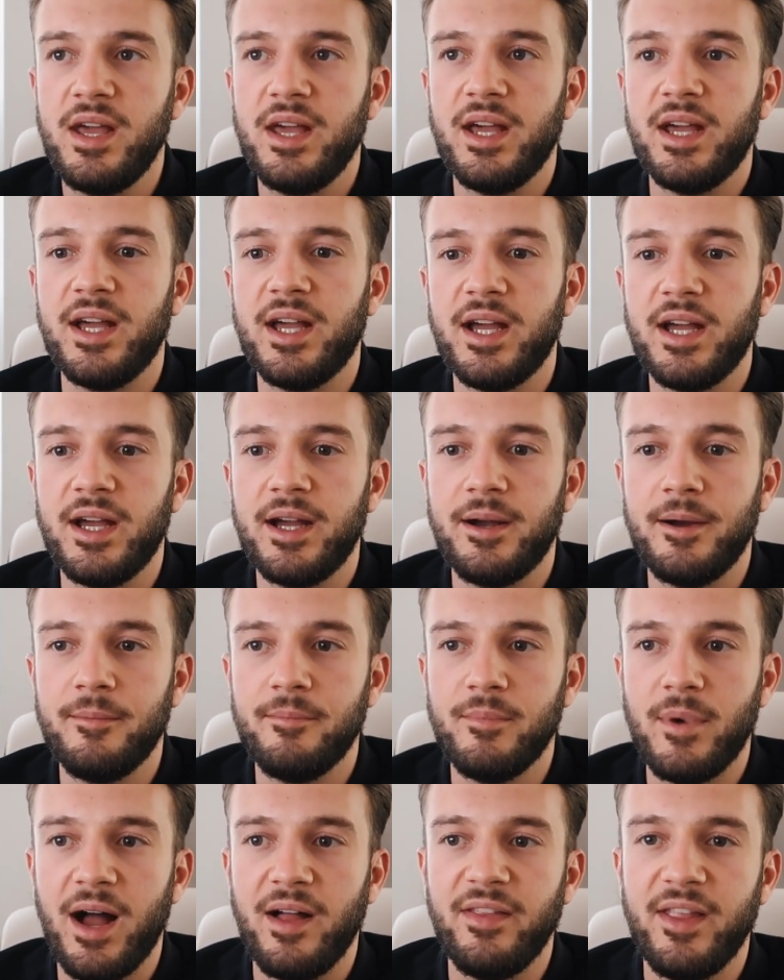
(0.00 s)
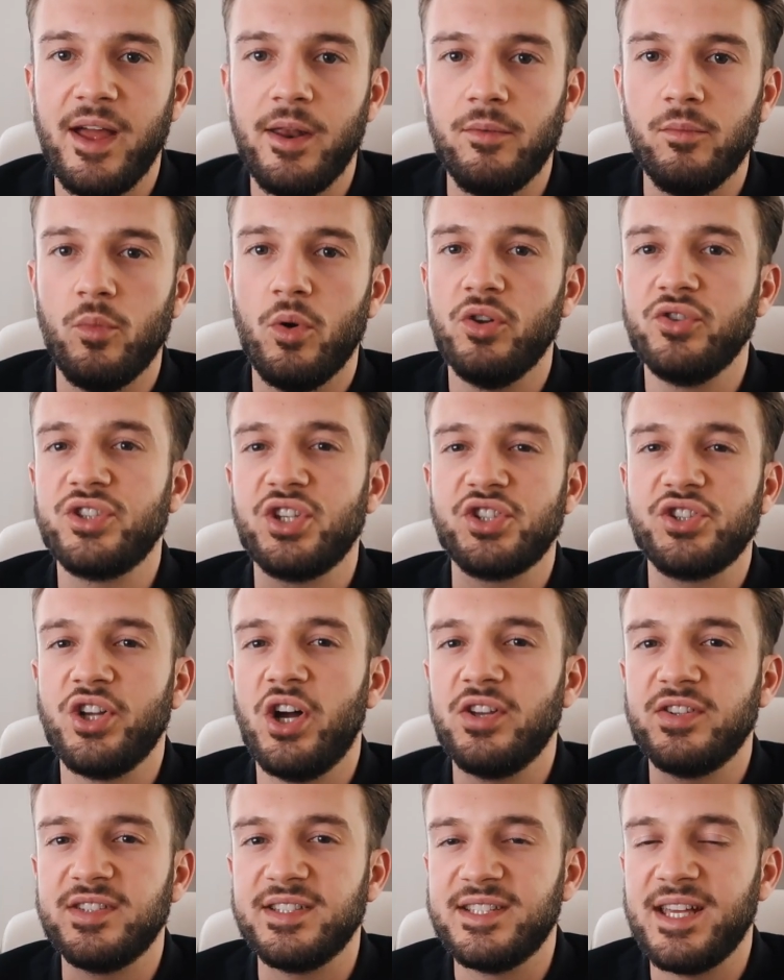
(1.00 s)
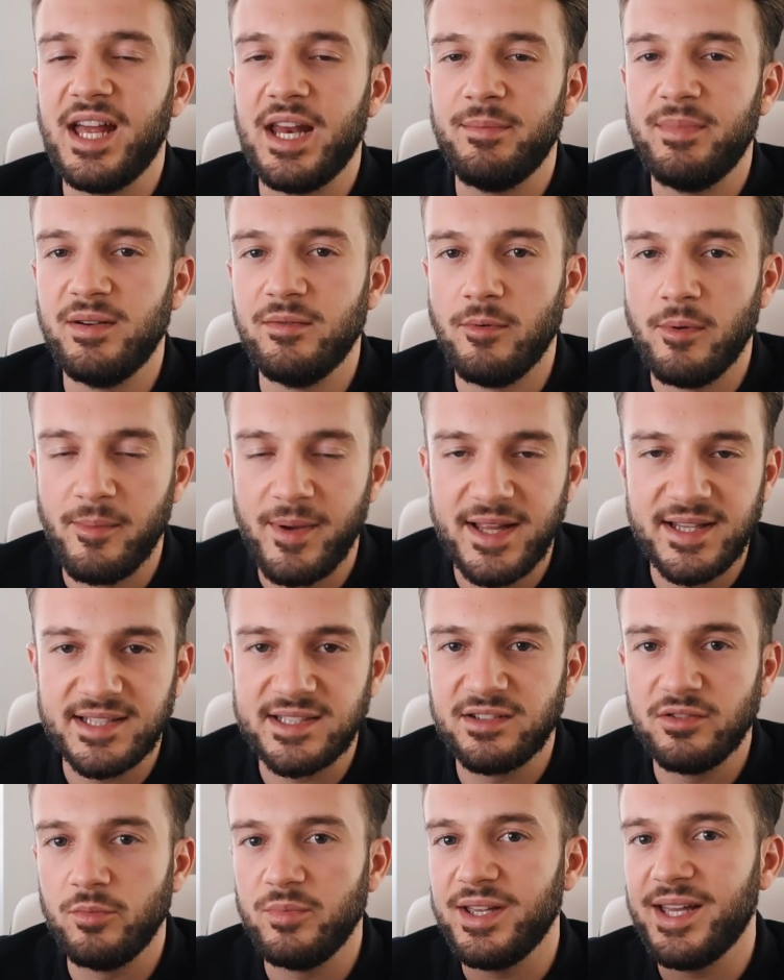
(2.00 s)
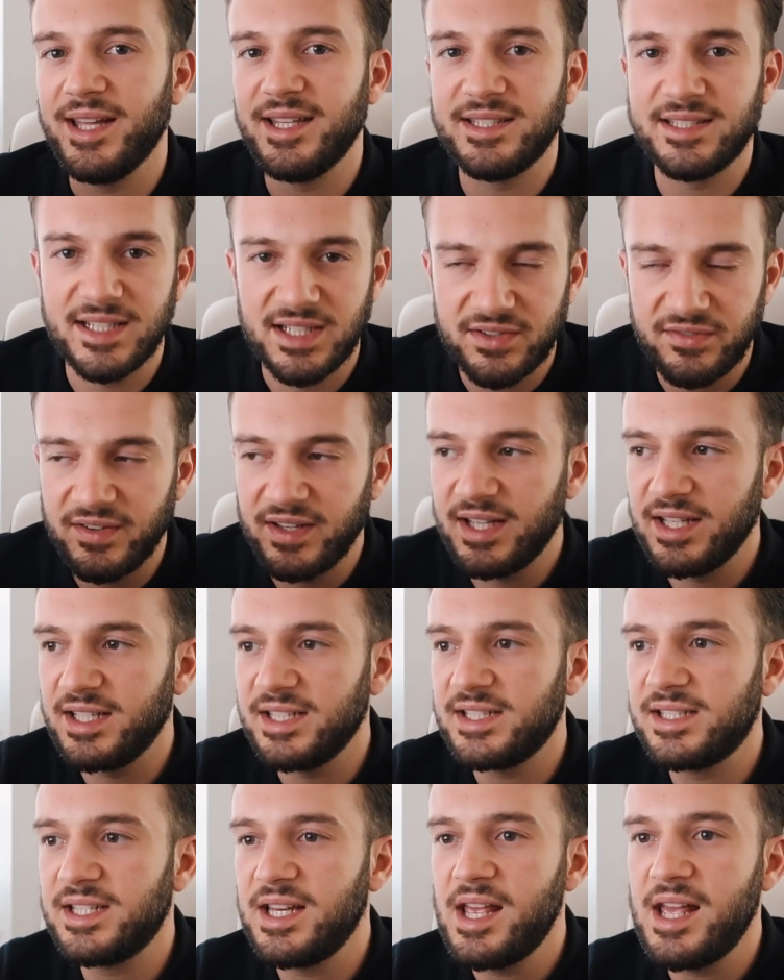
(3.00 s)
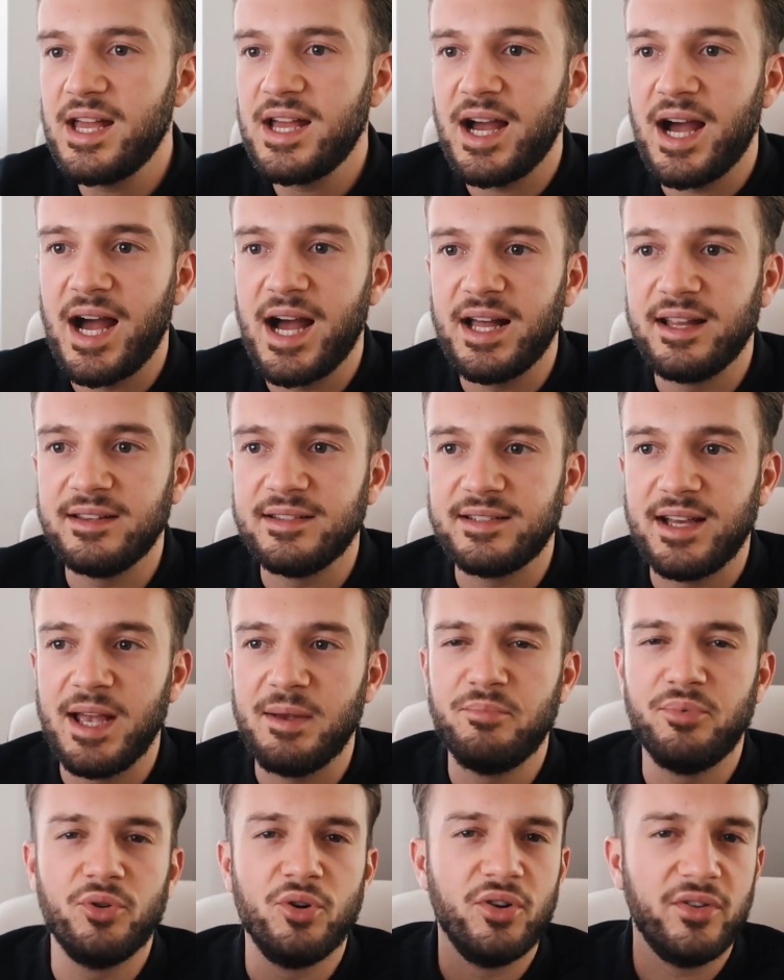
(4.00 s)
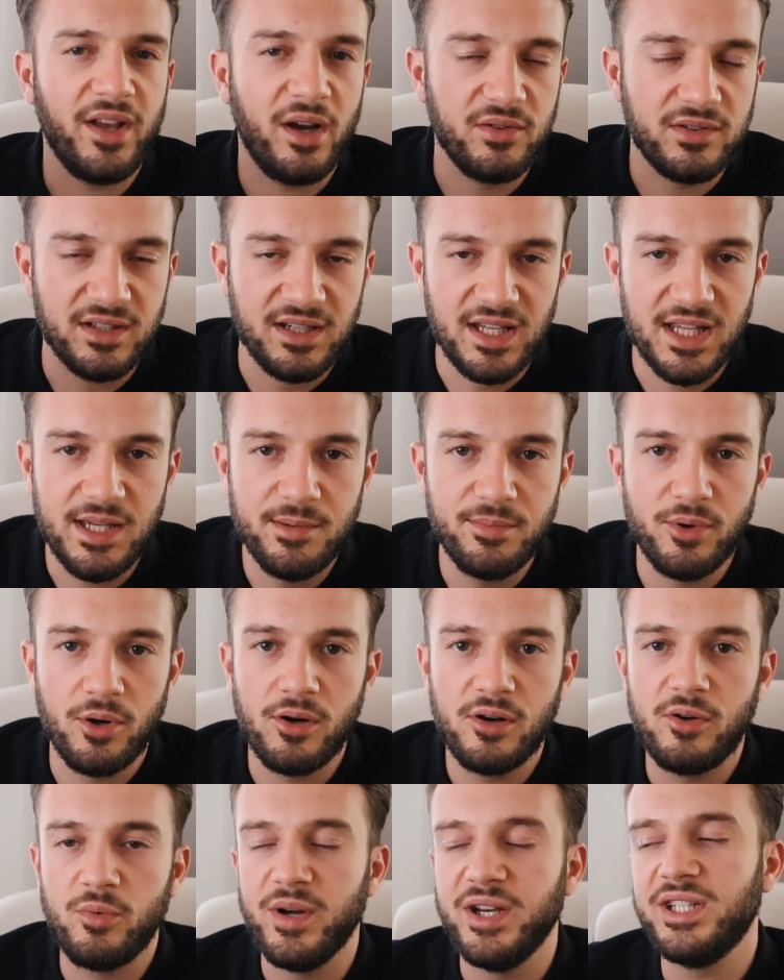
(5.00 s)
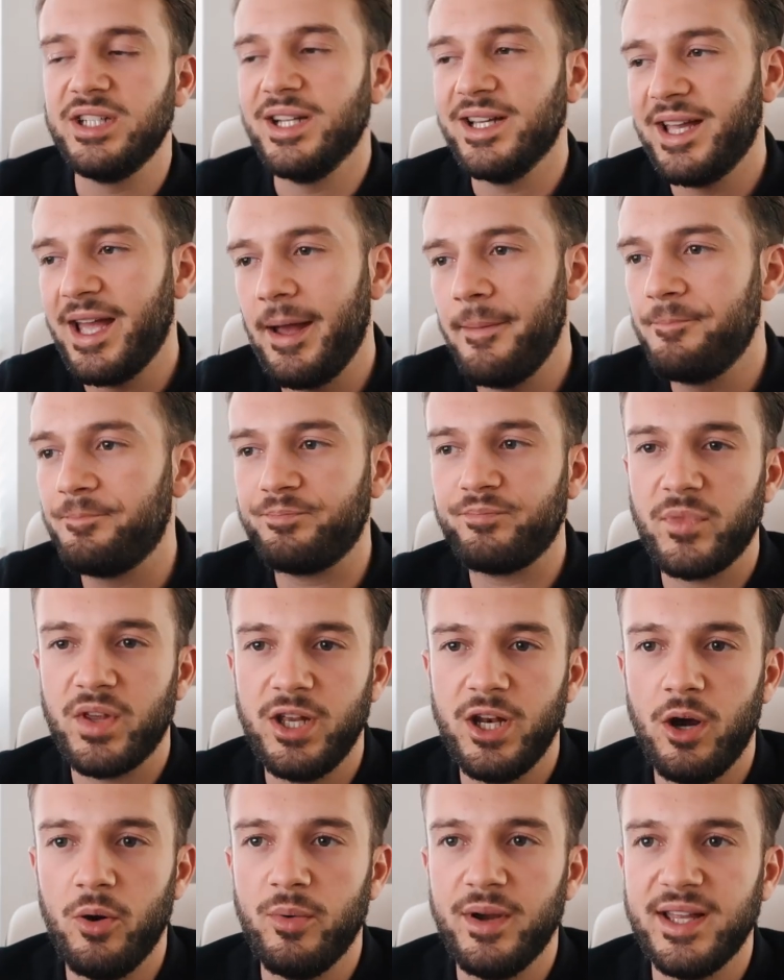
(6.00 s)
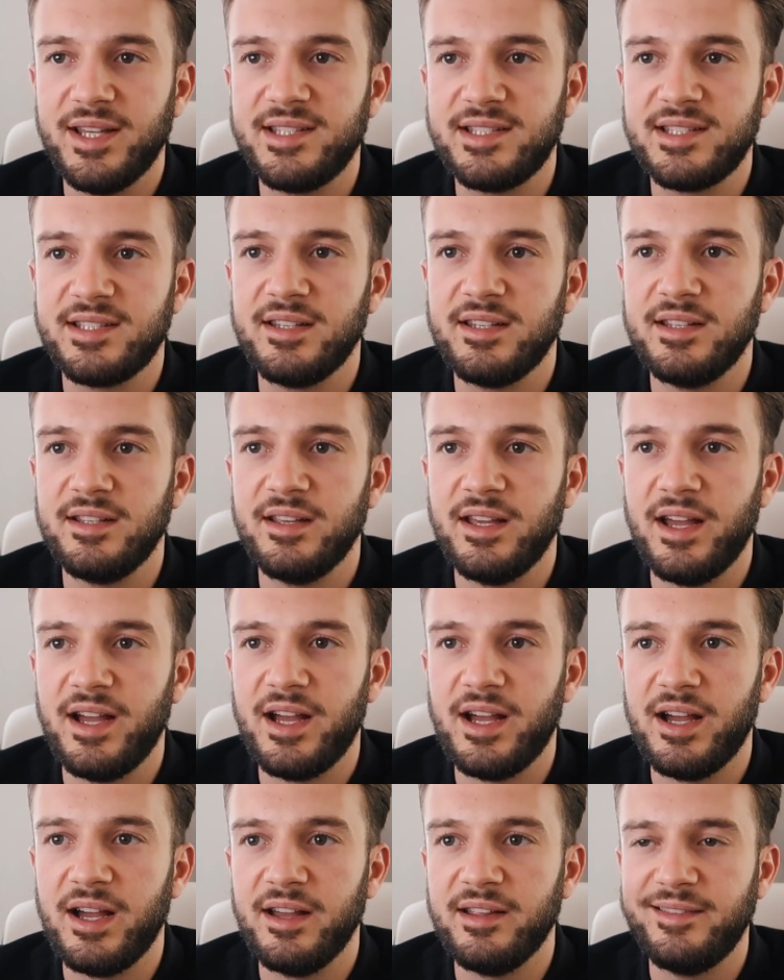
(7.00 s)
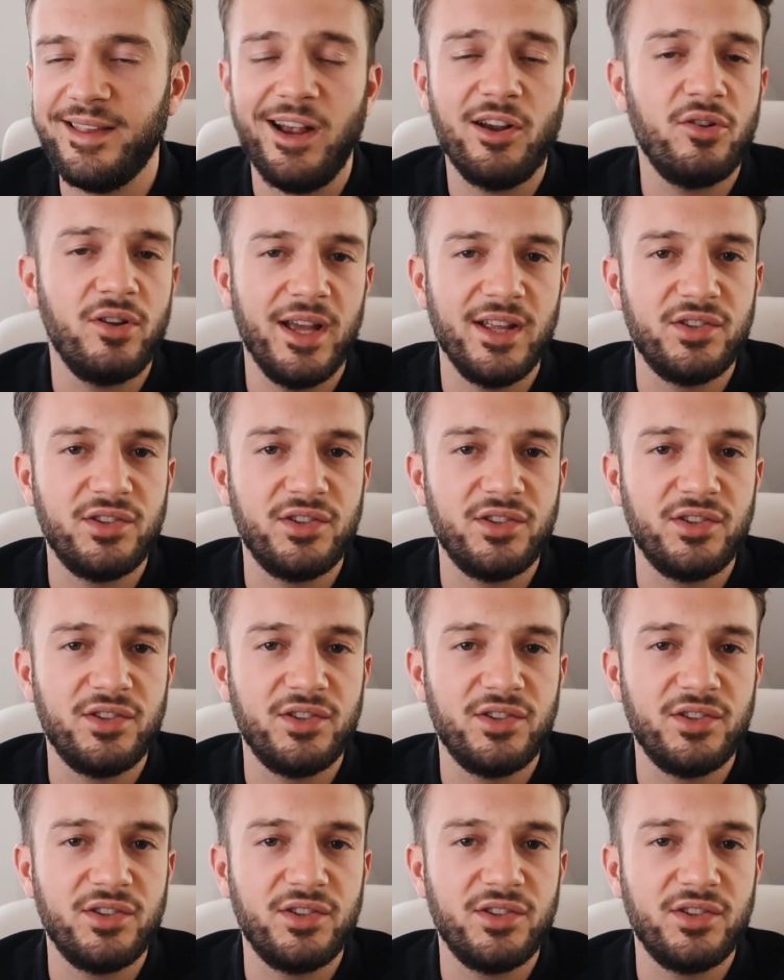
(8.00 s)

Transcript: And then once I started to get a bit of momentum, we hit 6 figures, and I brought out an ebook, which, again, you know, it only